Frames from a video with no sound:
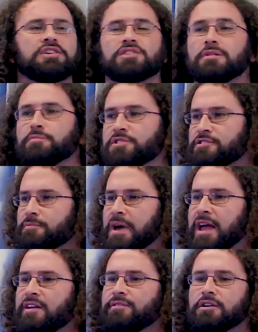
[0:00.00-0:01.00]
examples of
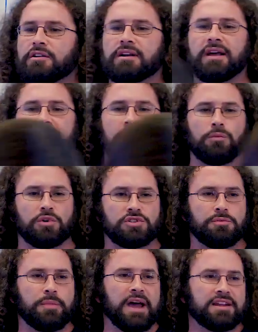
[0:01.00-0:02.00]
behavior look like and
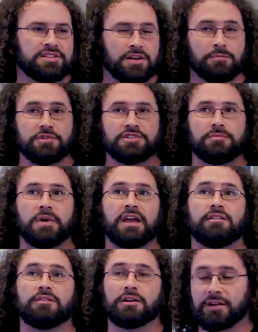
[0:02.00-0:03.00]
what do bad examples of
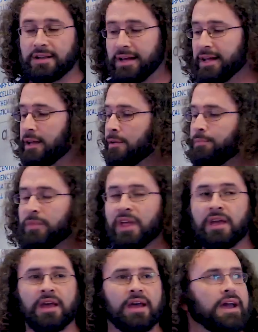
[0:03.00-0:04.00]
behavior look like,
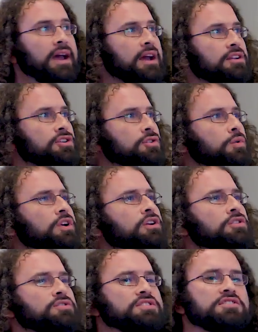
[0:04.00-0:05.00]
and you'd want
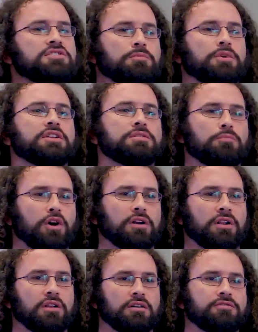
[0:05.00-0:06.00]
to use this to build a
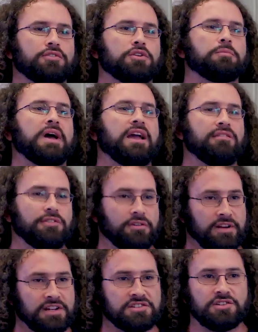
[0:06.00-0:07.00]
model of good
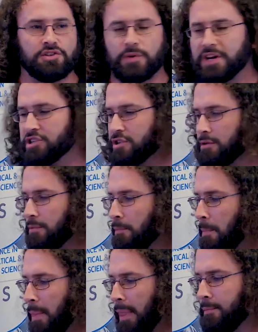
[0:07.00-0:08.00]
behavior in each situation.
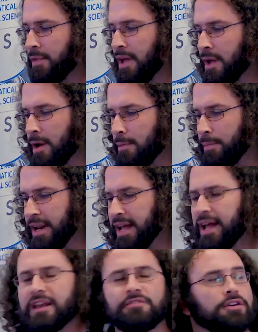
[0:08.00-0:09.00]
But
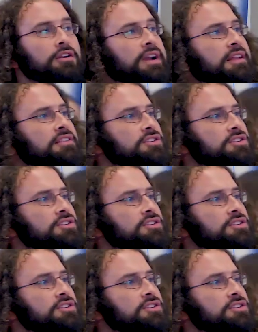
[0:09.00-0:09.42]
again, if you look